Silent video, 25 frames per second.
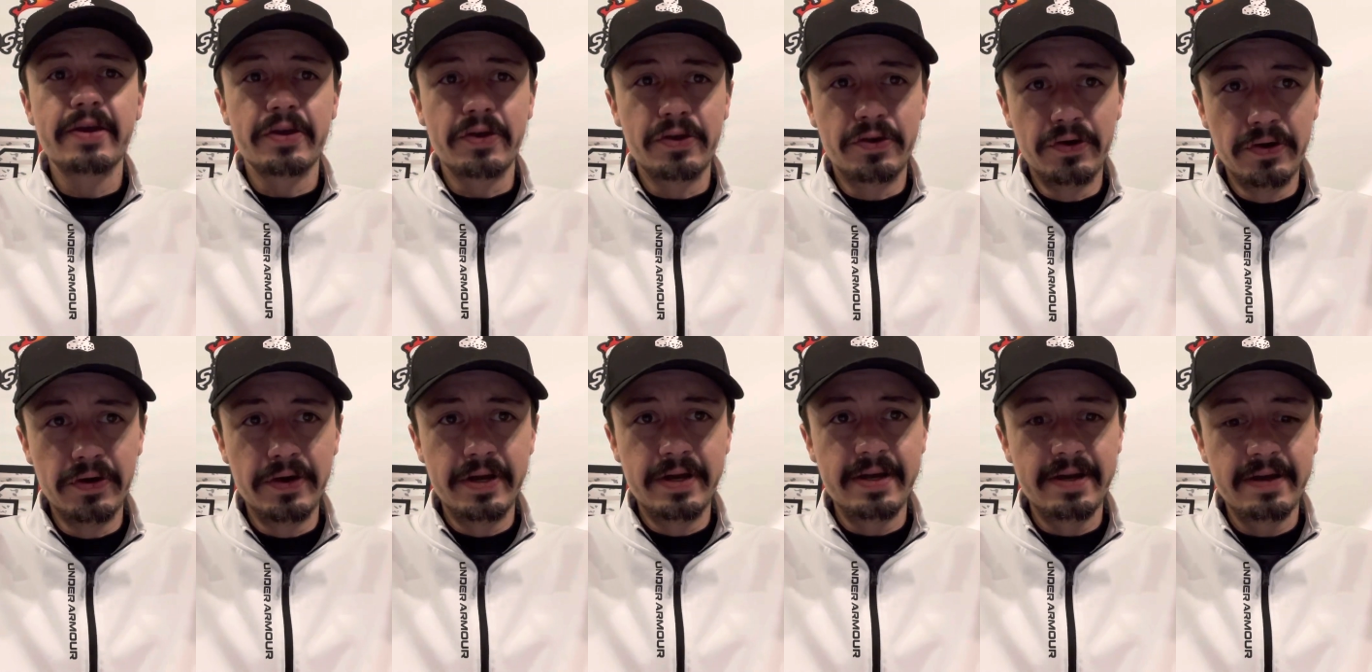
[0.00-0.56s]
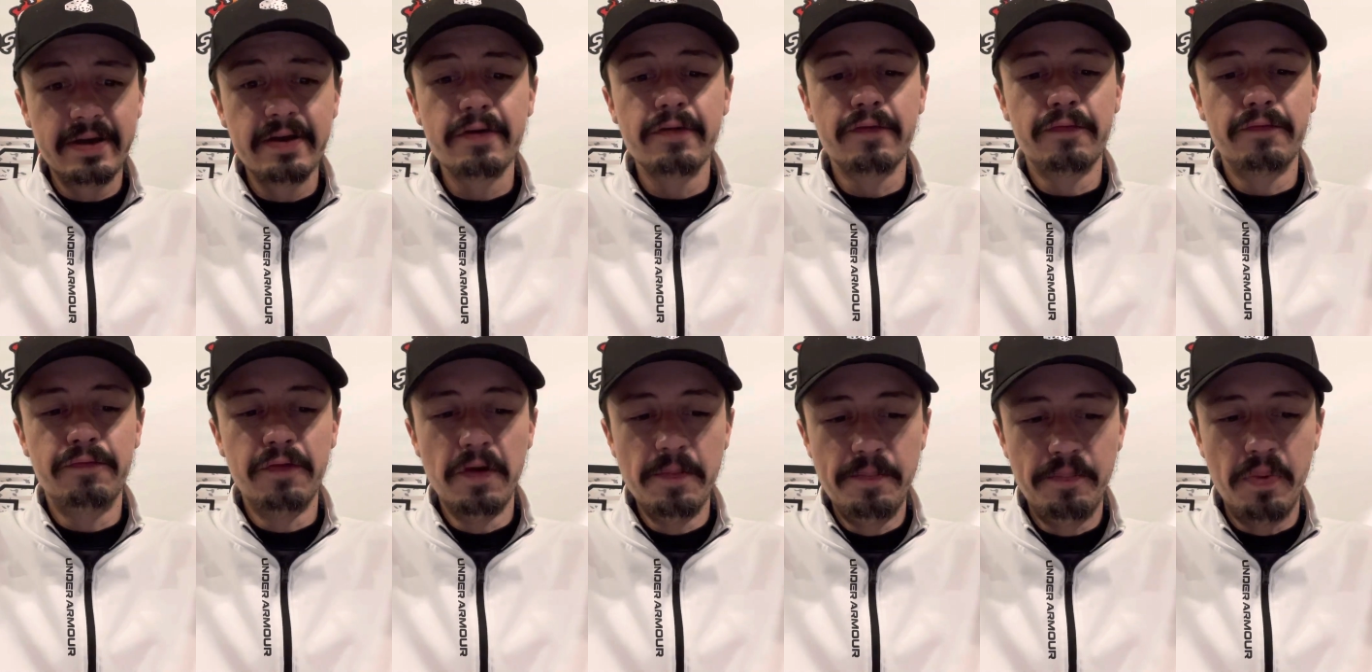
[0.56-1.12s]
good
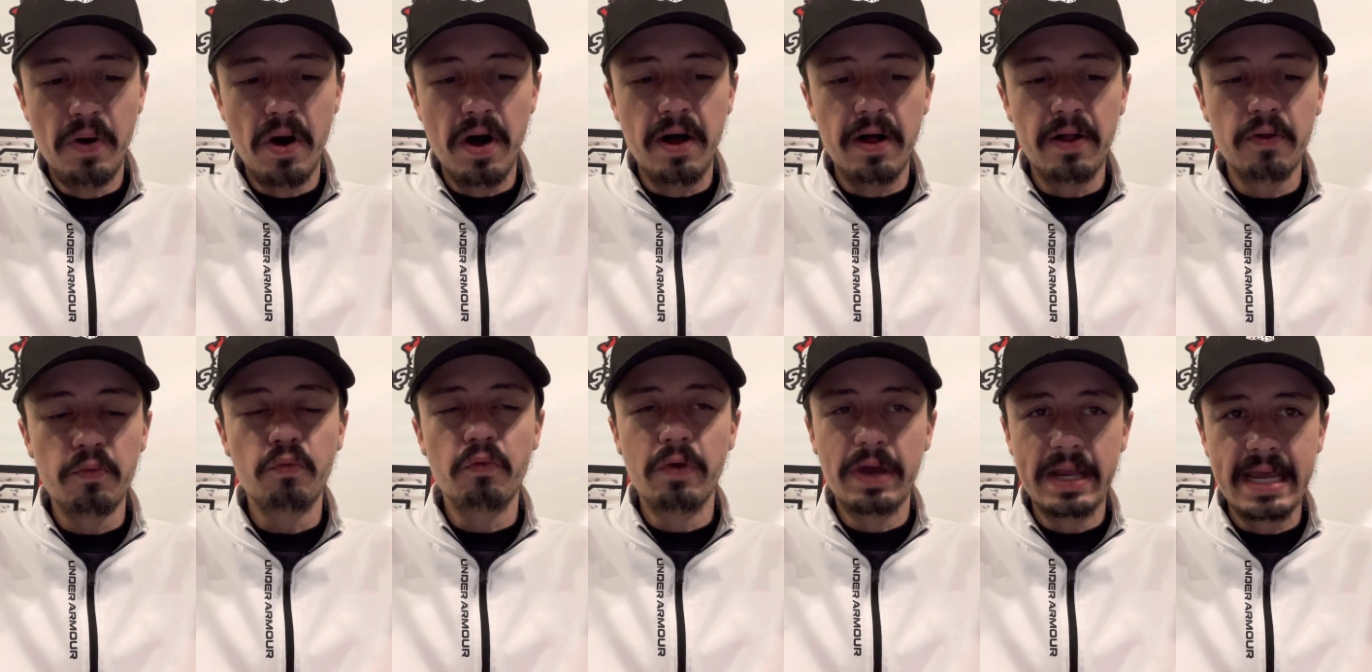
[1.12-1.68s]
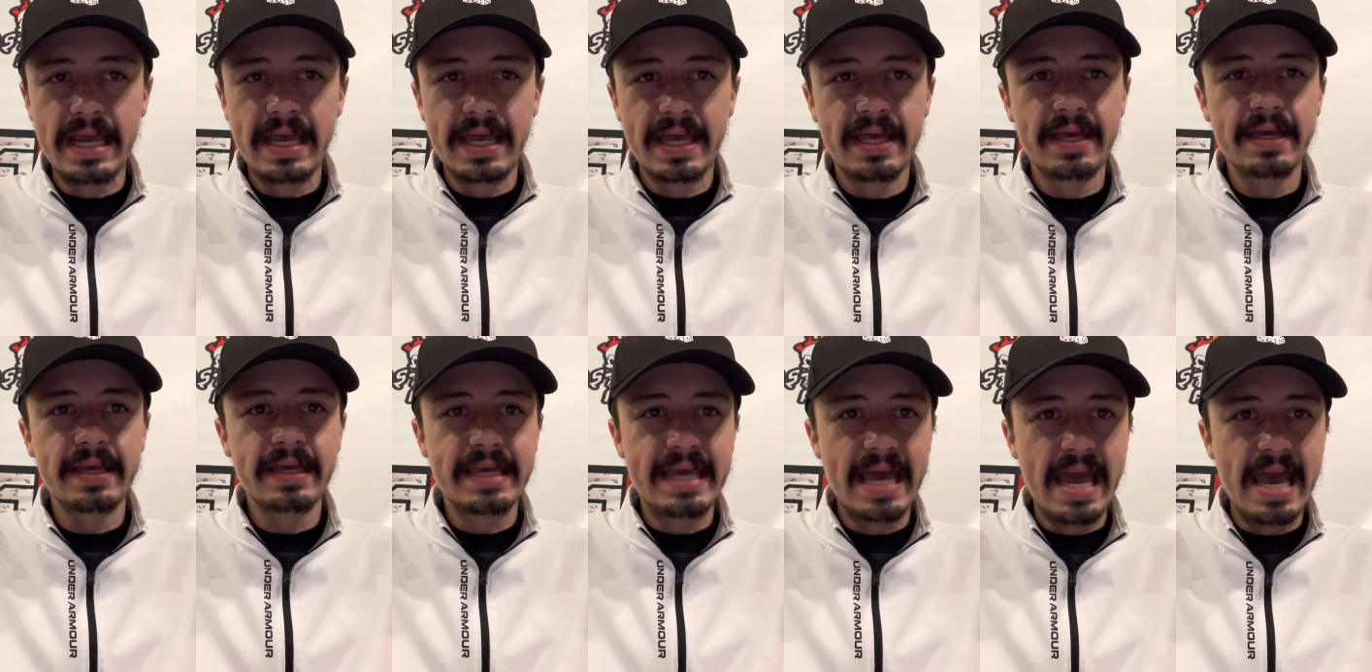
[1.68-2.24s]
football,
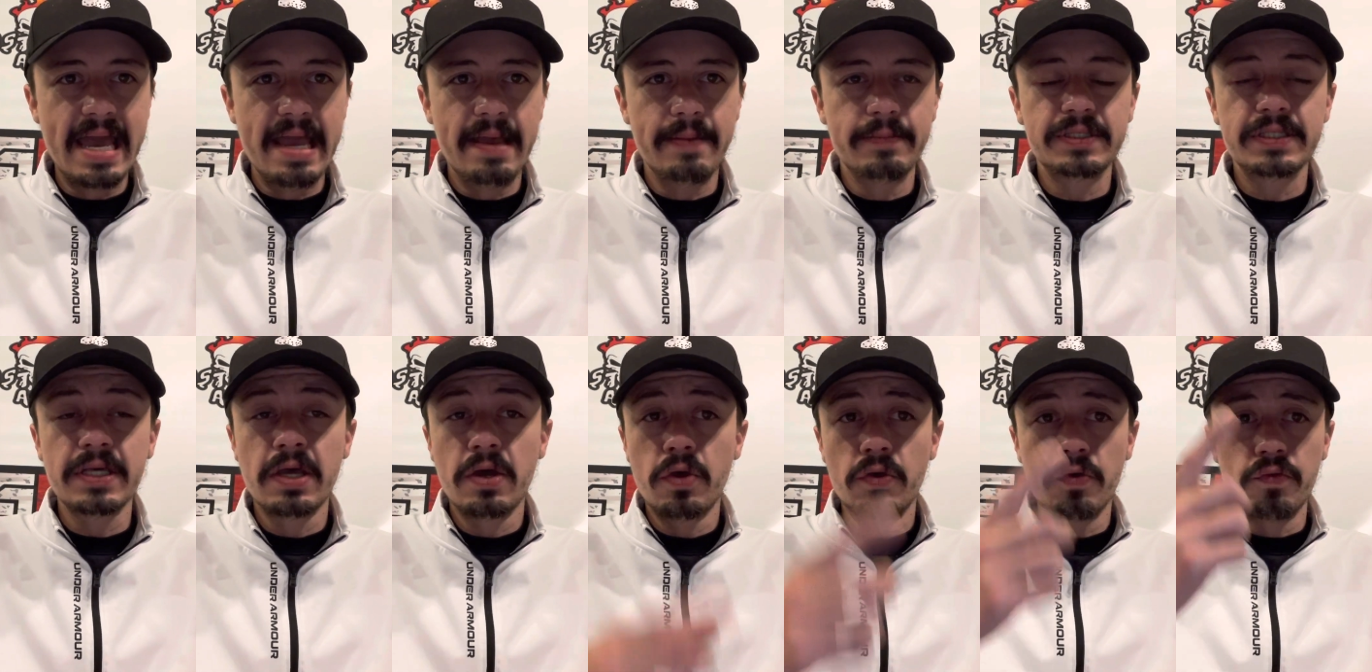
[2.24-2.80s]
winning games,